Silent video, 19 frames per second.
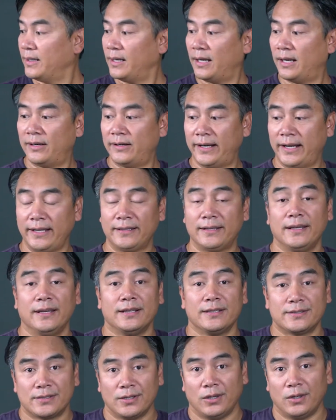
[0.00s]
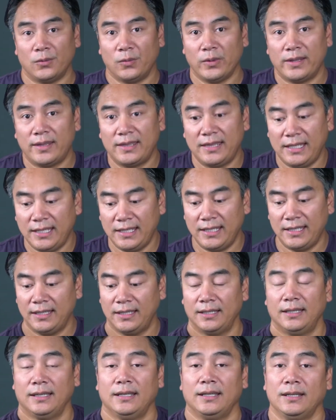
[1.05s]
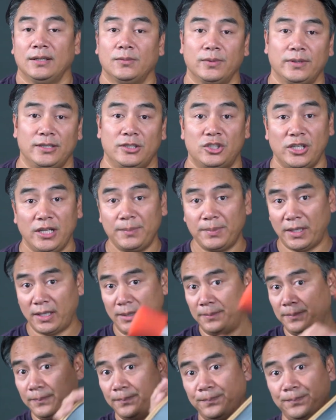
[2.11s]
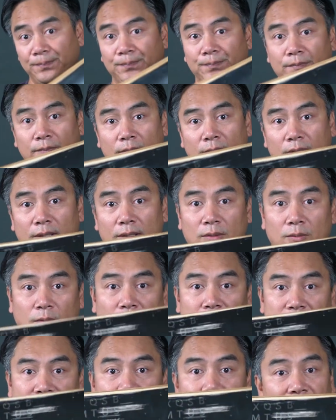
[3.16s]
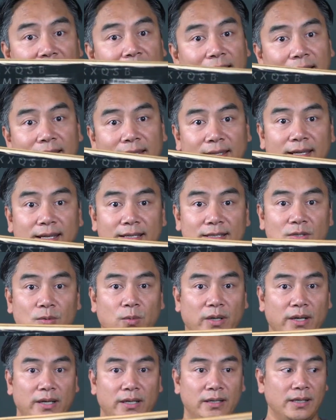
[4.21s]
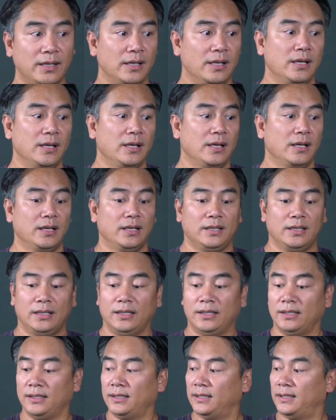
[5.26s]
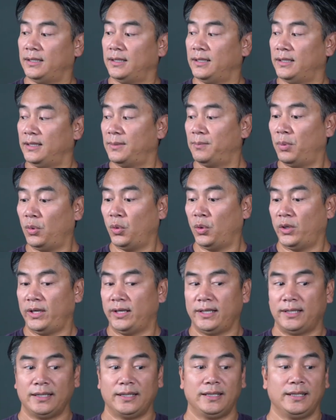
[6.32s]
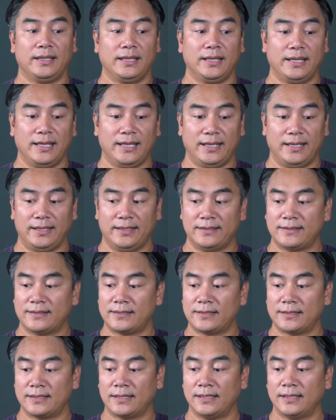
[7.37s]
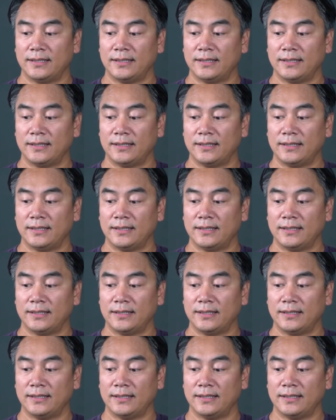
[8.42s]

All right, so with the G-Bomb, with something like this, where the board is